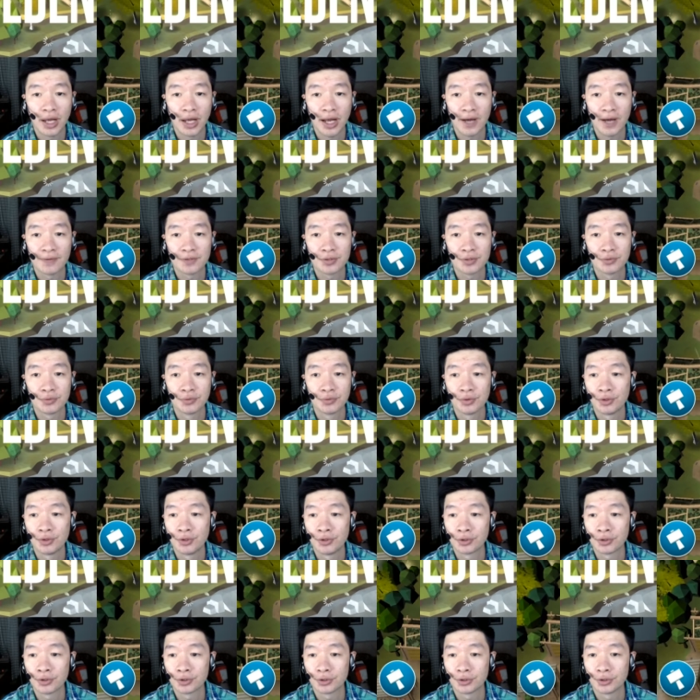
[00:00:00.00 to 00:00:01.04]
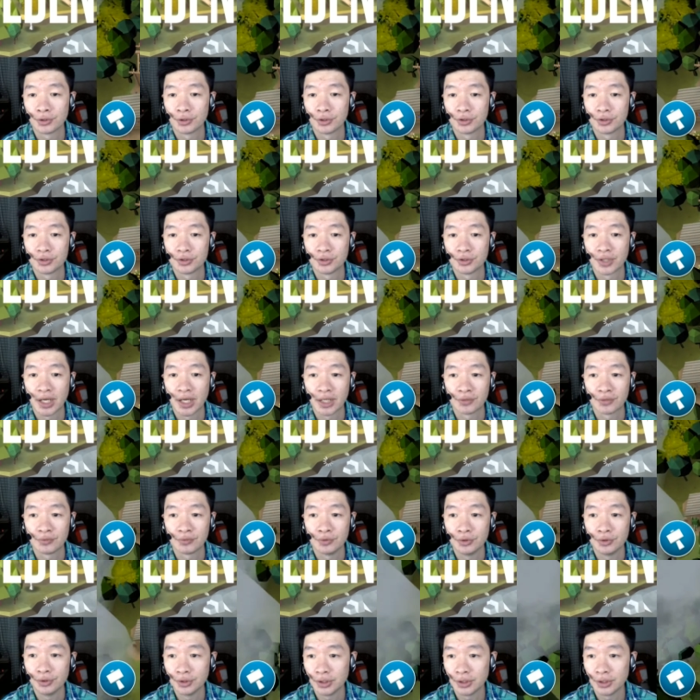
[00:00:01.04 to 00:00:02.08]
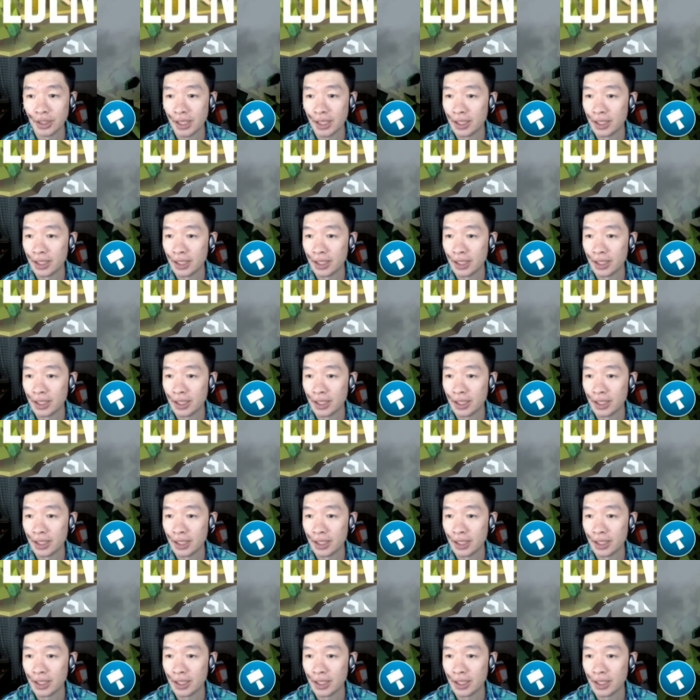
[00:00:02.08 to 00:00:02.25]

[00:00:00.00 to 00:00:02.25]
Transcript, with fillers: have to work to get wood.